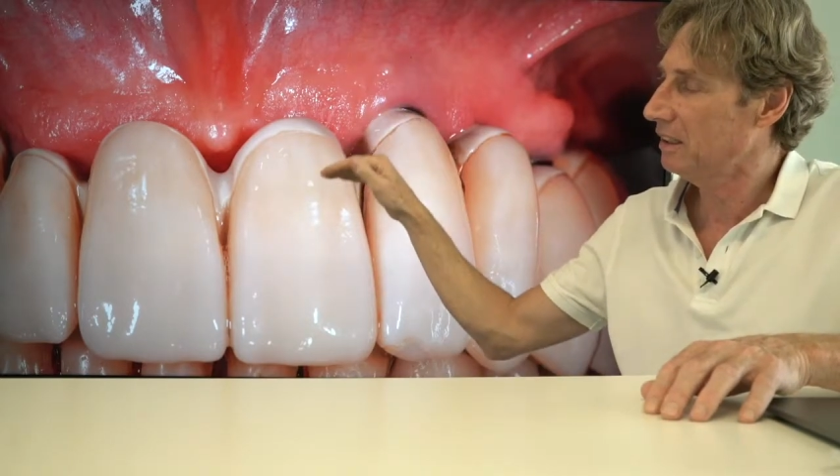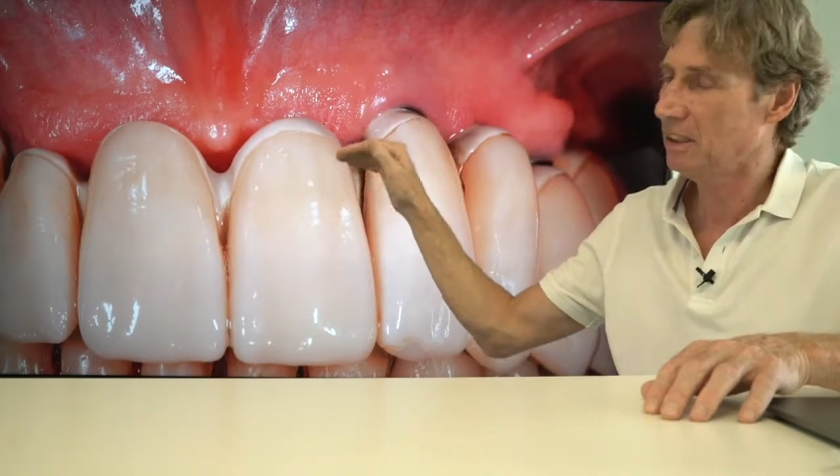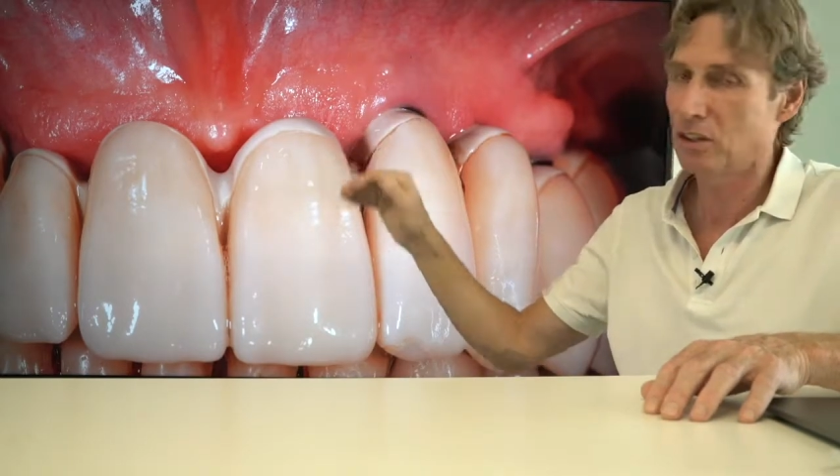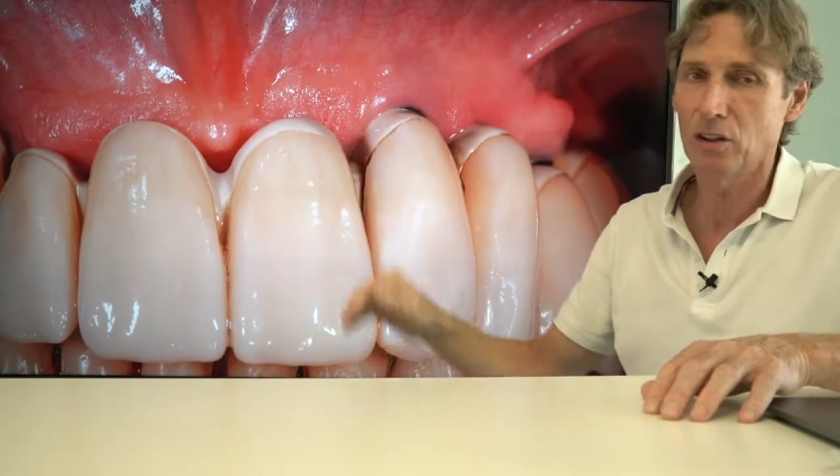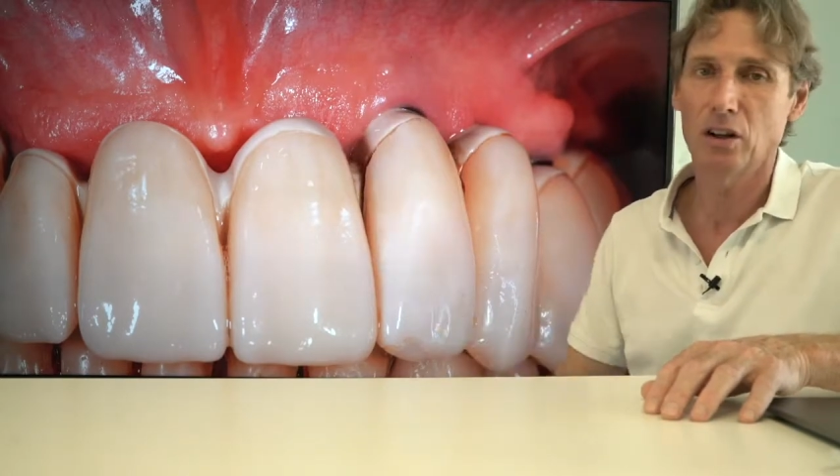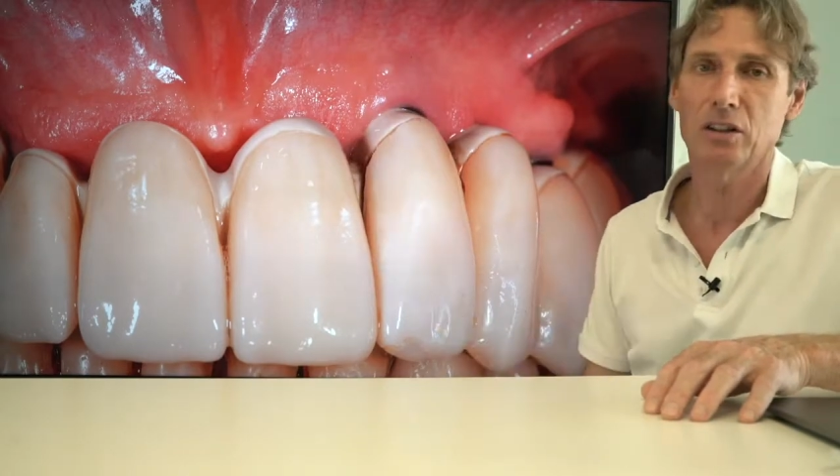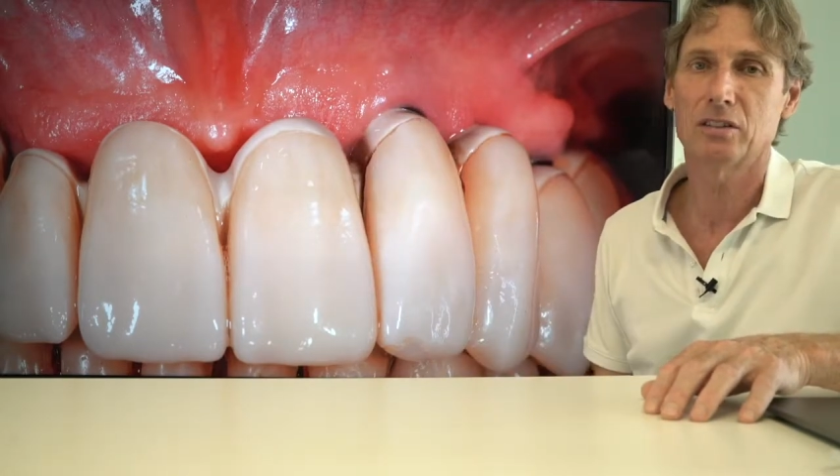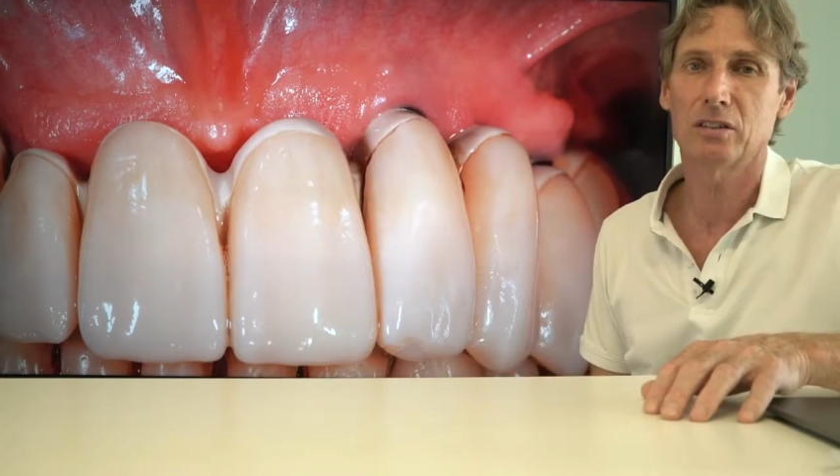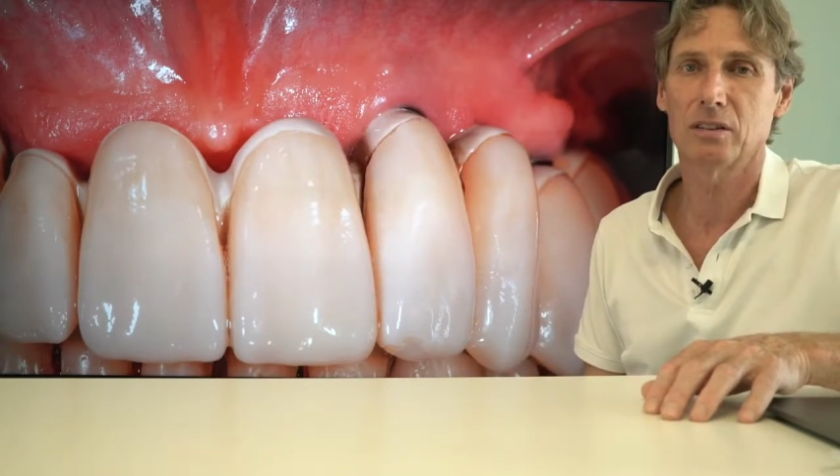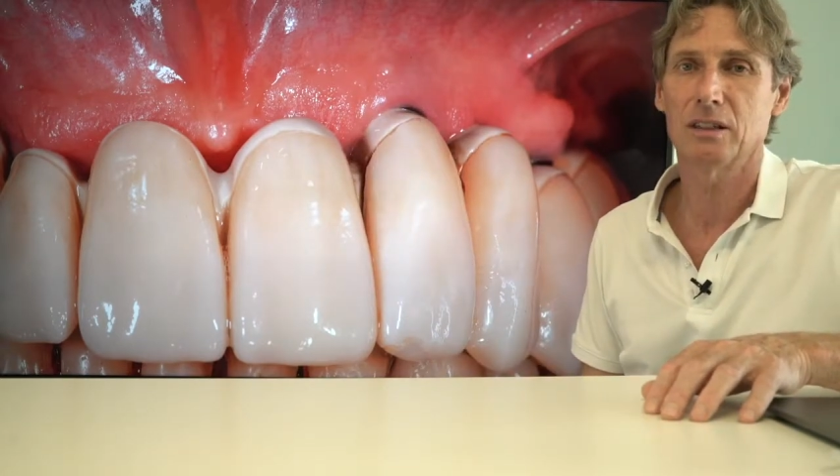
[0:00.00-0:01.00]

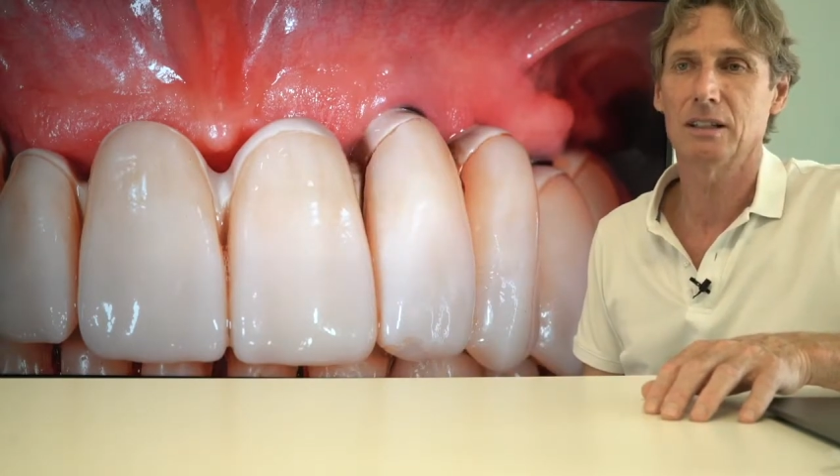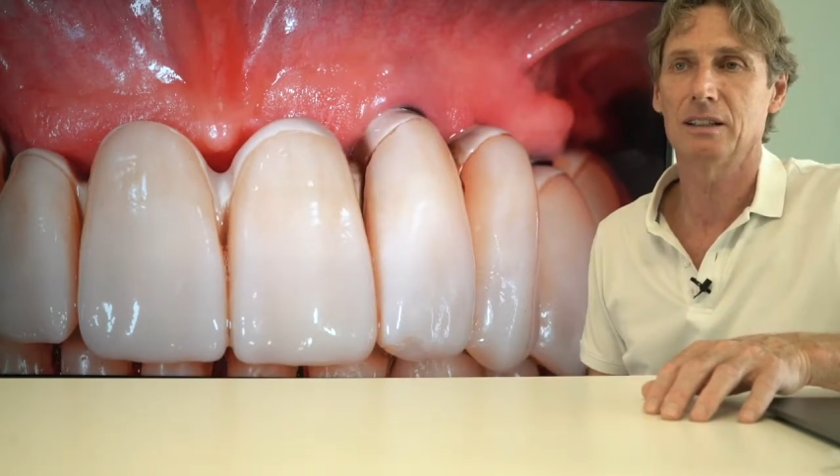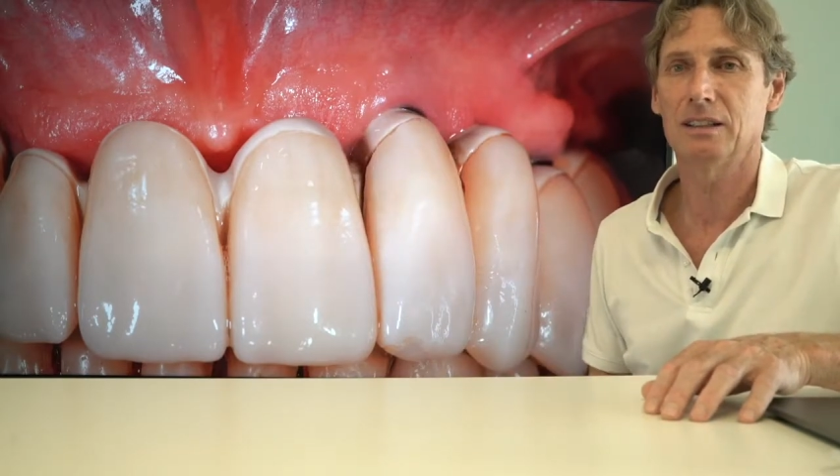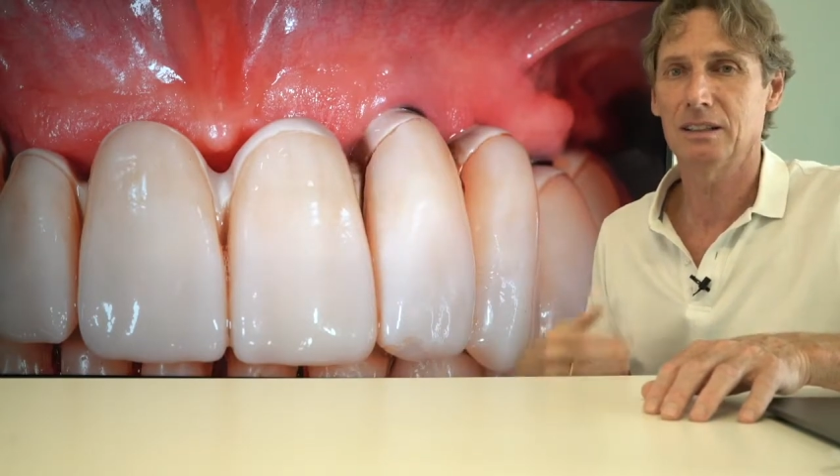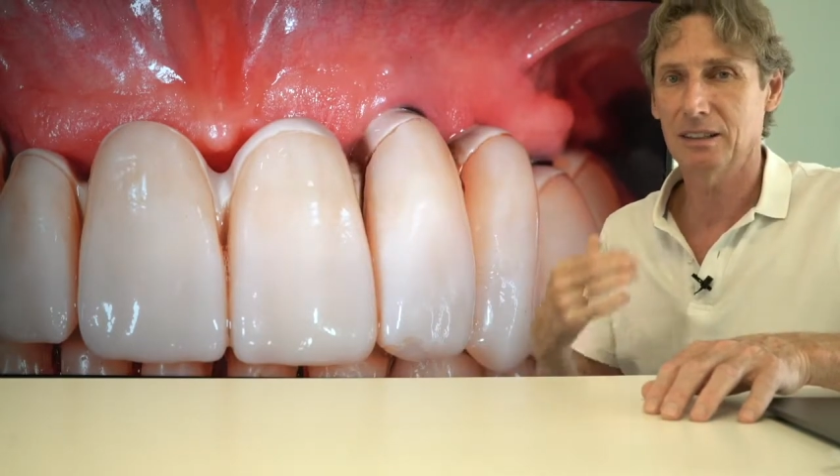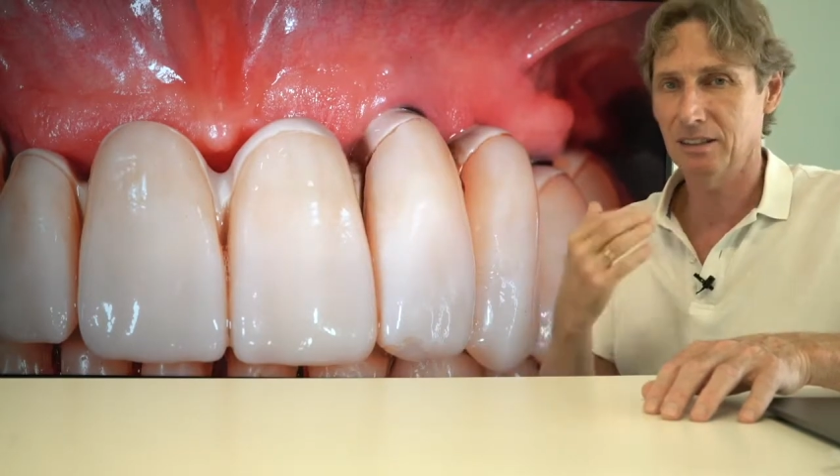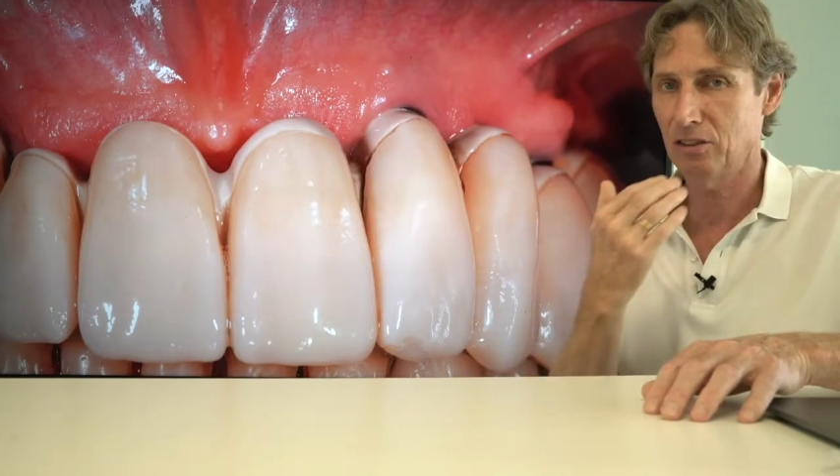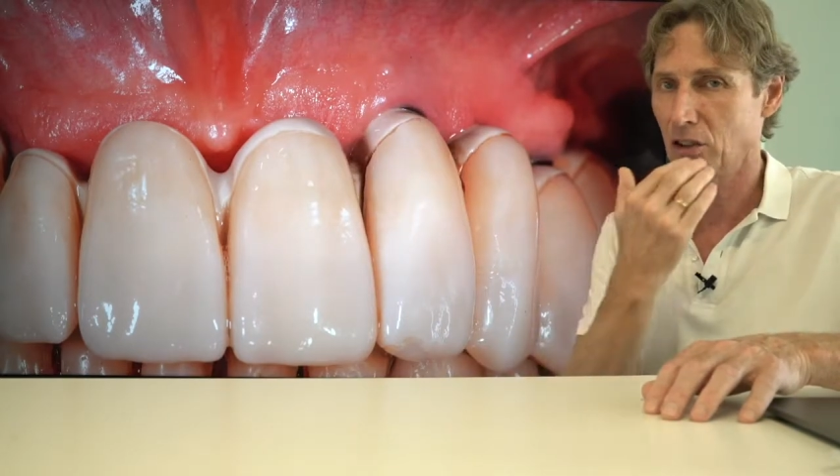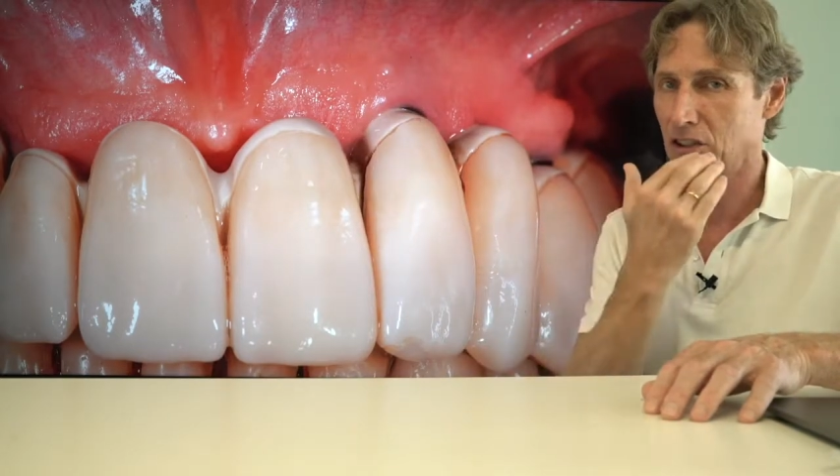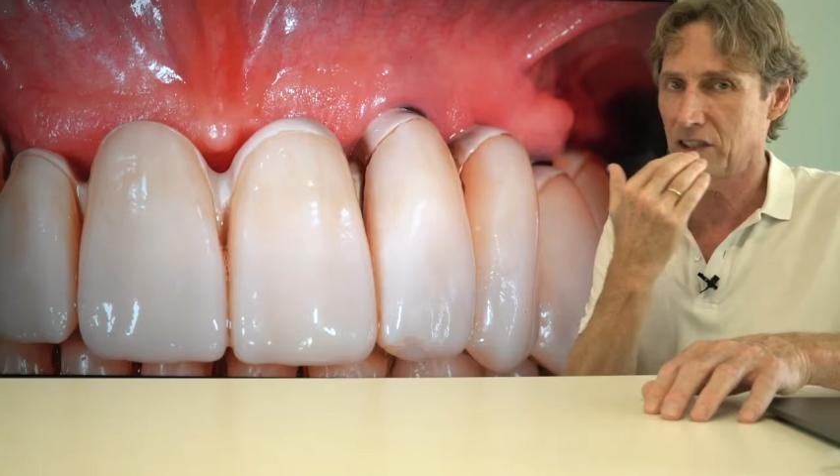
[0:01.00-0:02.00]
is not